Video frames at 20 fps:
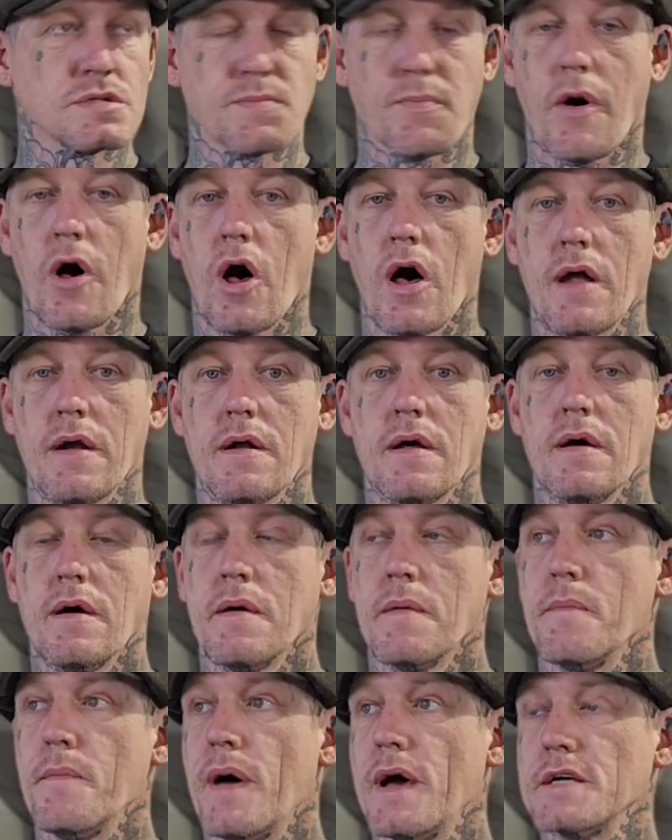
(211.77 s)
bought
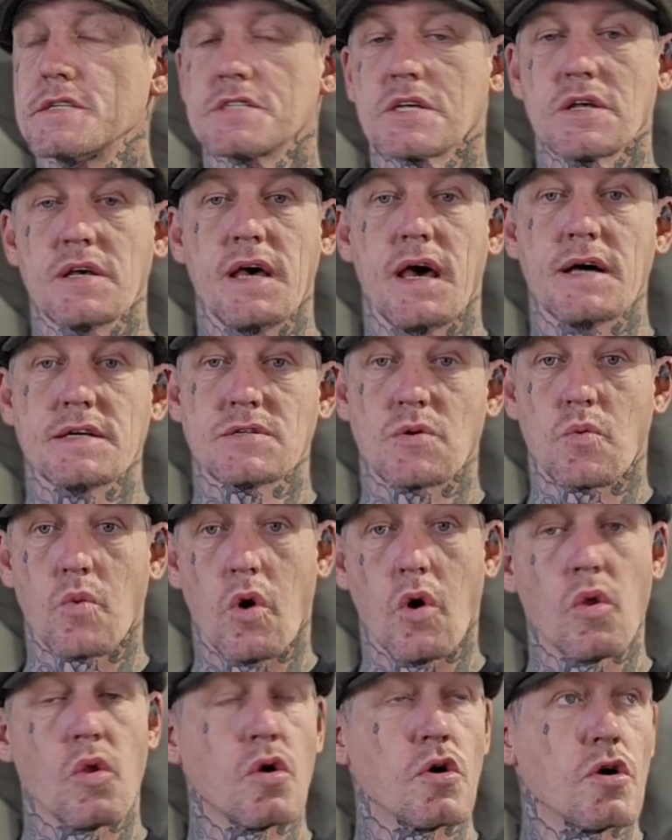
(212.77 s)
basically as a
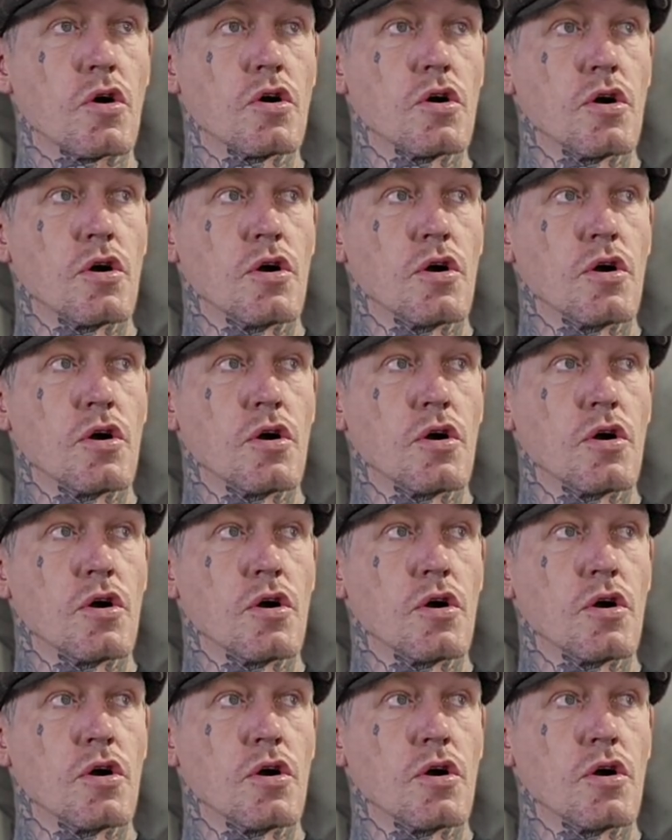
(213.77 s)
roller.